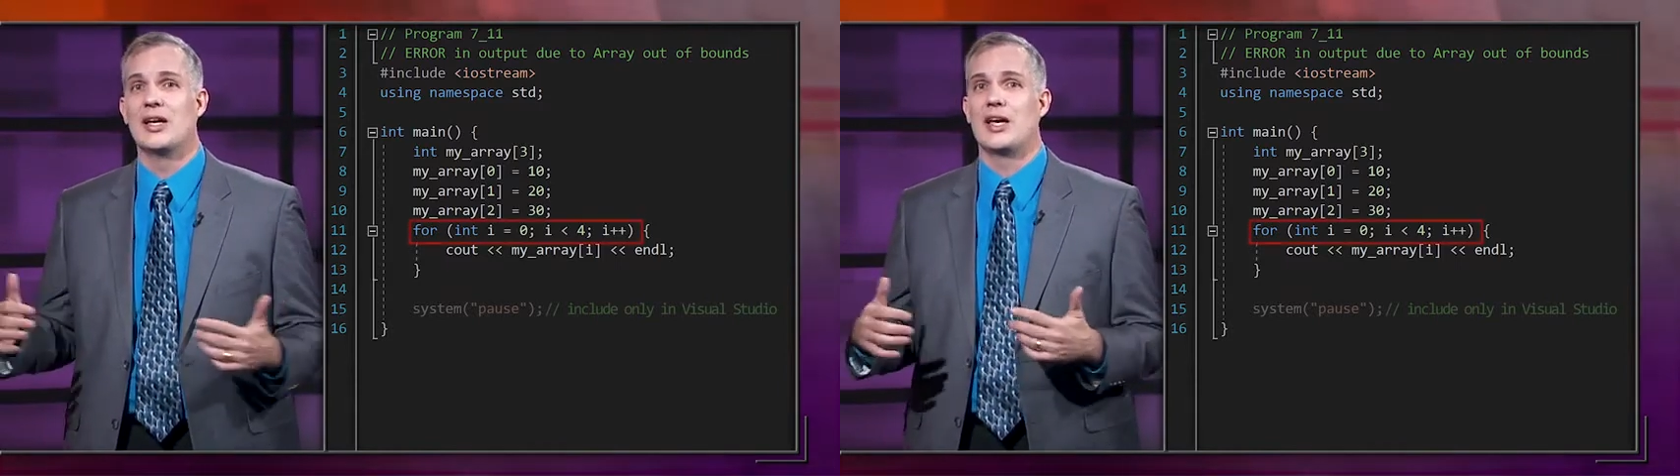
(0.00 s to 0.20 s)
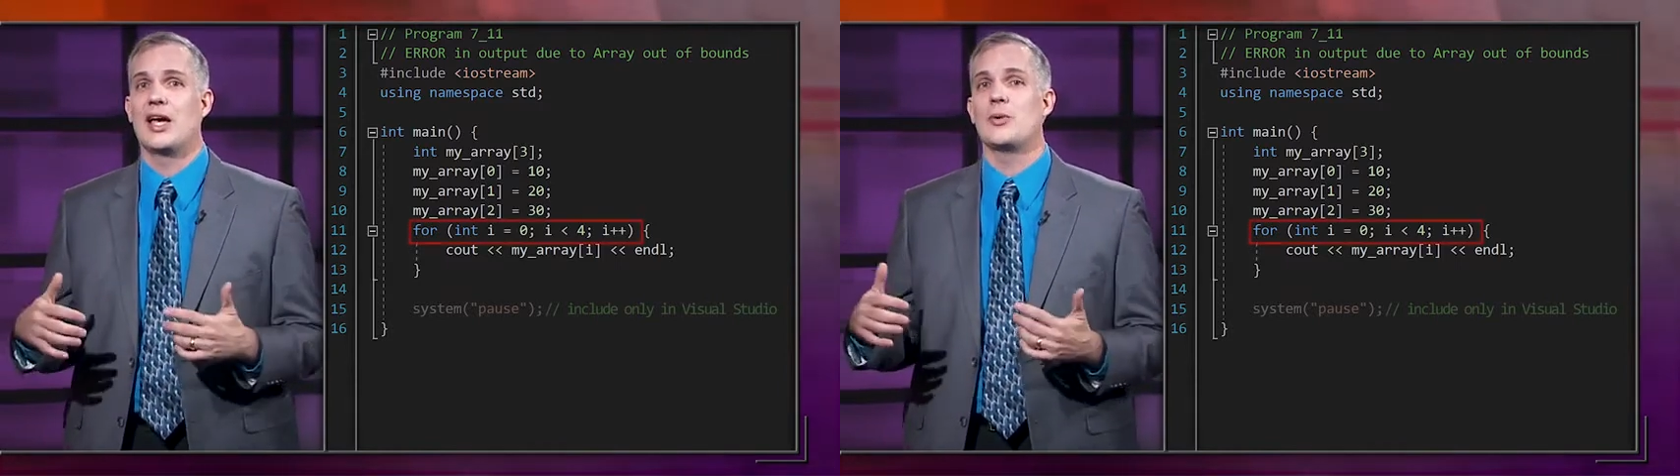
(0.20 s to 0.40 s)

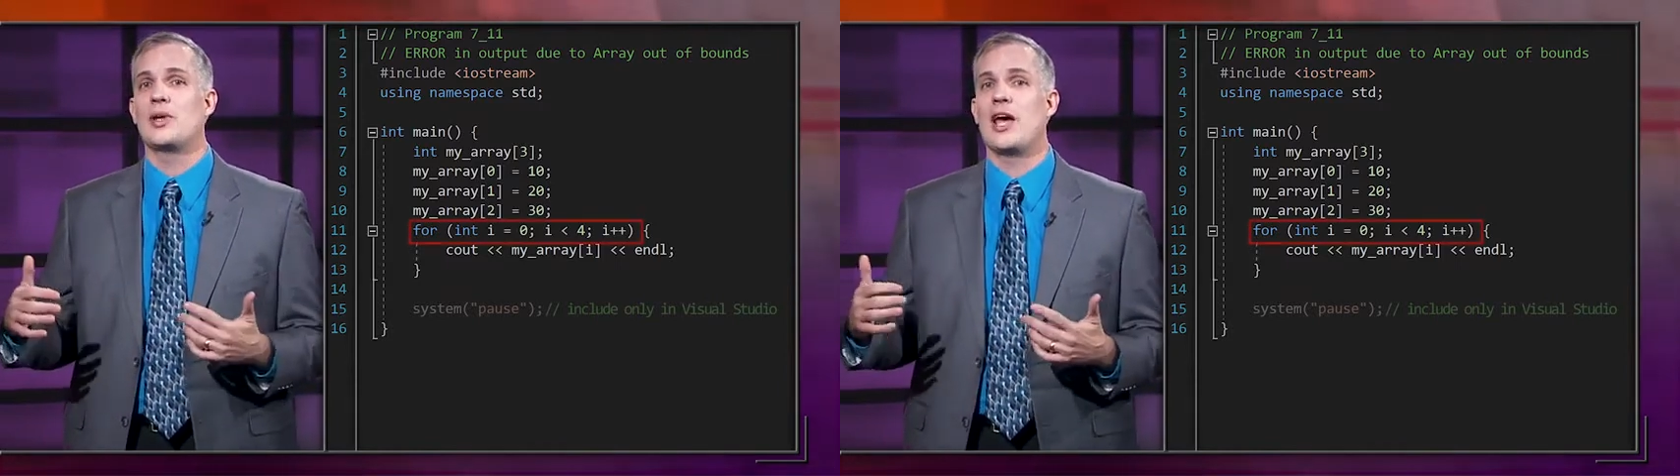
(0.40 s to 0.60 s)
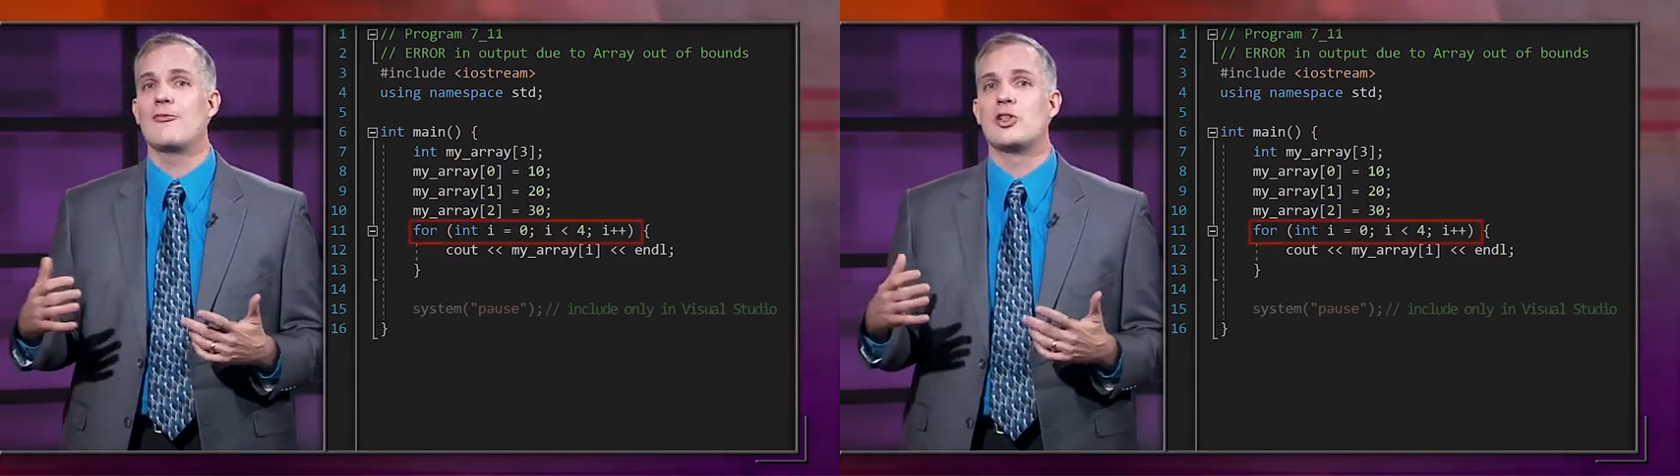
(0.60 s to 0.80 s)
and we
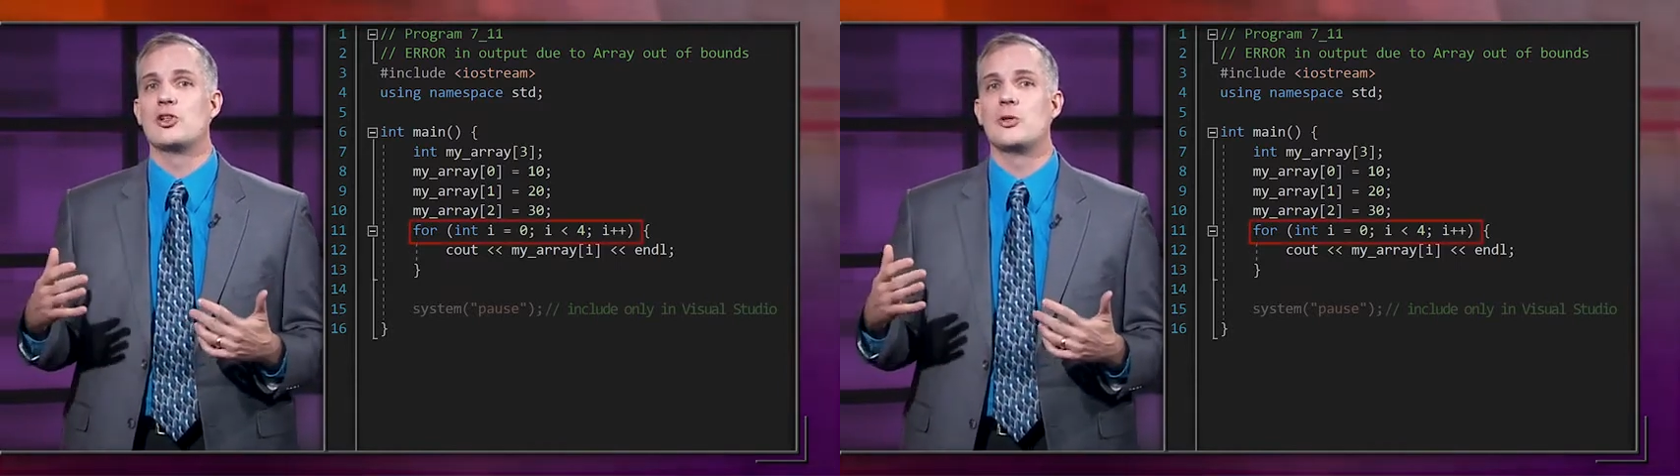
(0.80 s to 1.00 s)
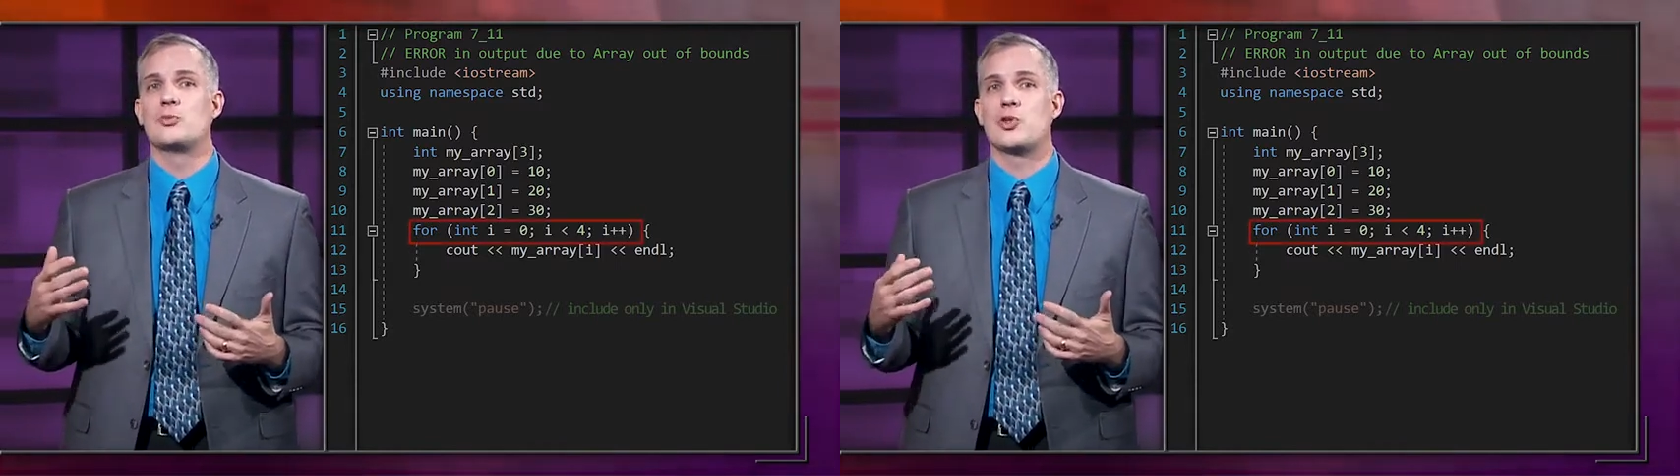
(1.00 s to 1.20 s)
have the
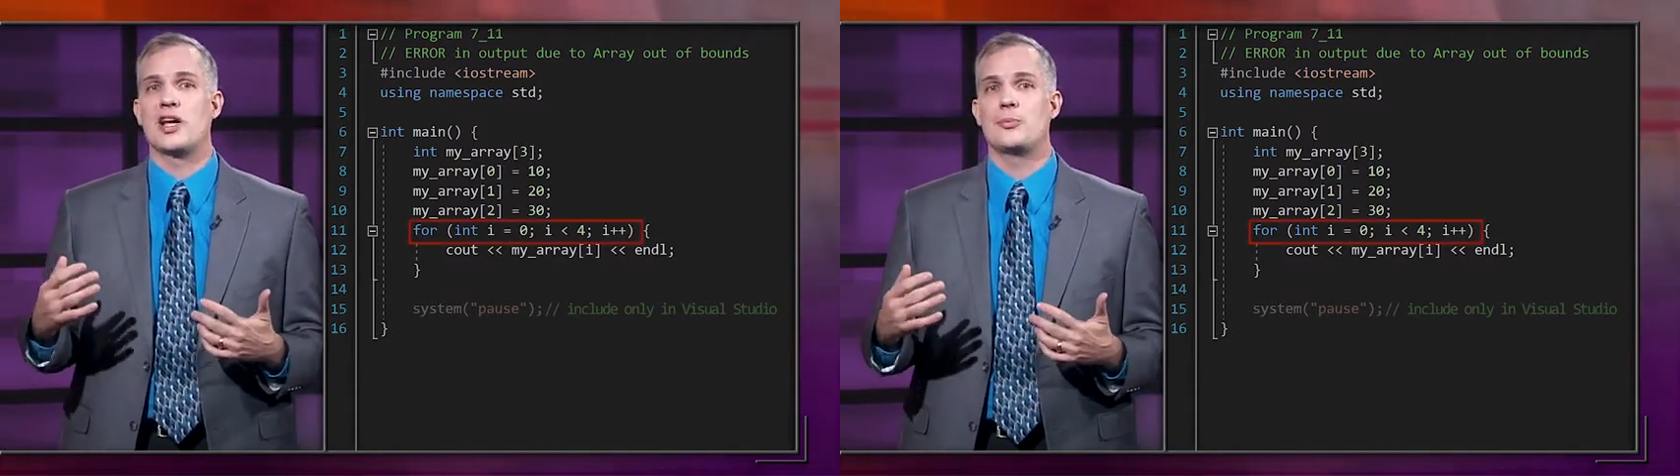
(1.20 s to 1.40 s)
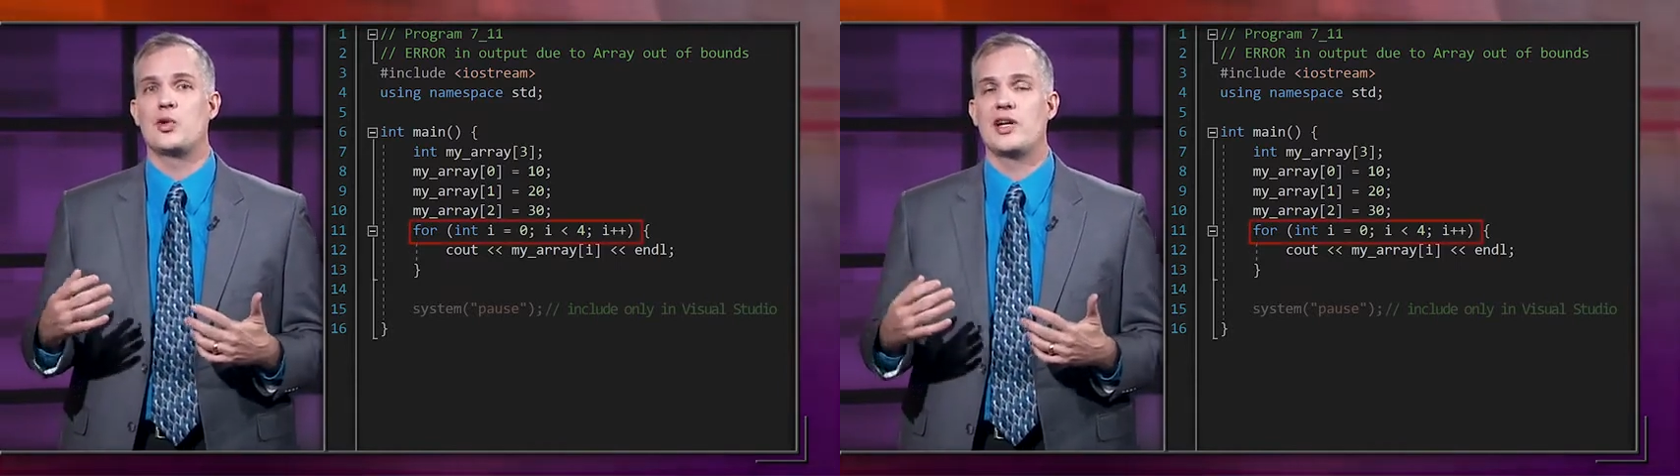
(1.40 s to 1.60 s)
loop try
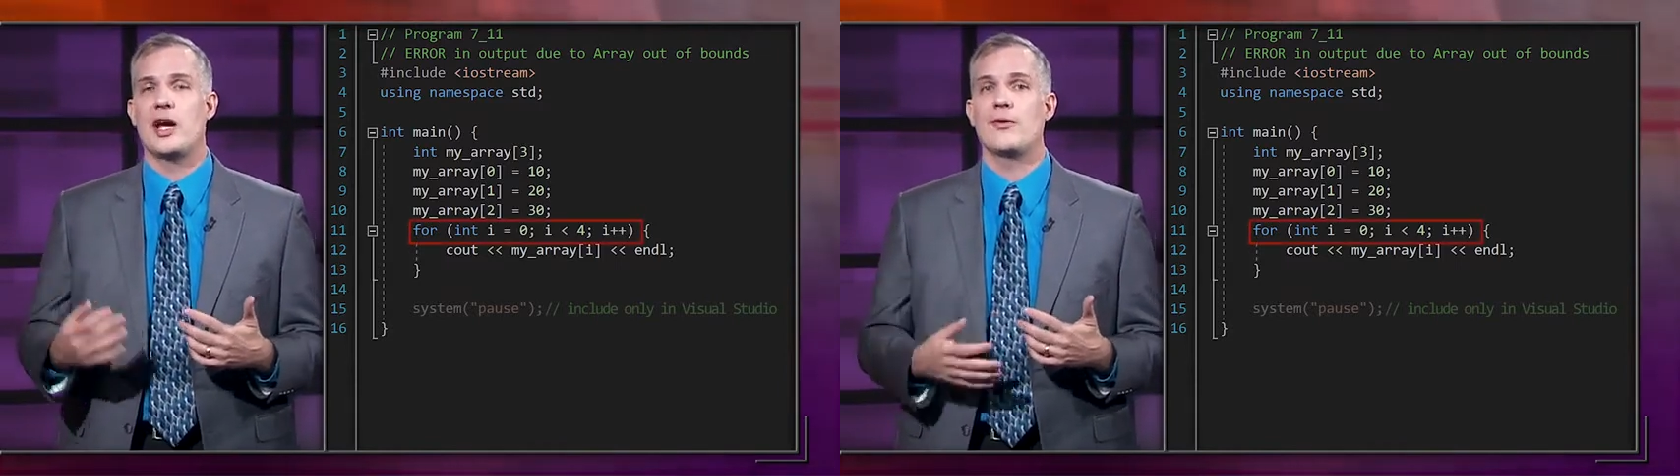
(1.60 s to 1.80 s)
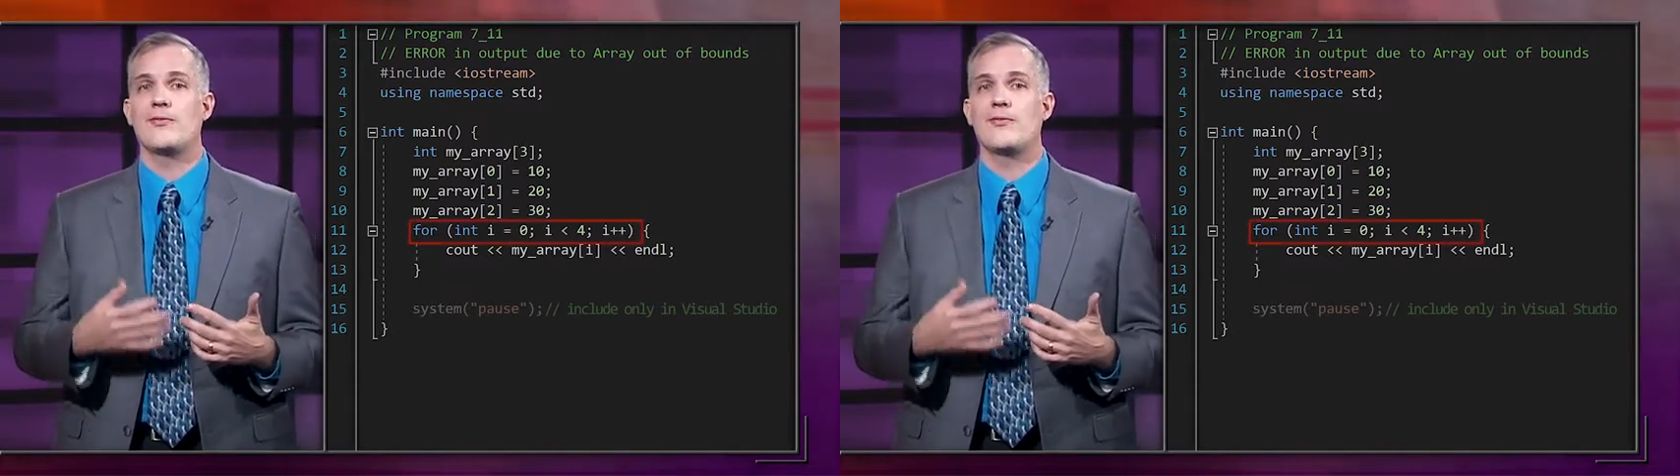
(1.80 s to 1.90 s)
to print out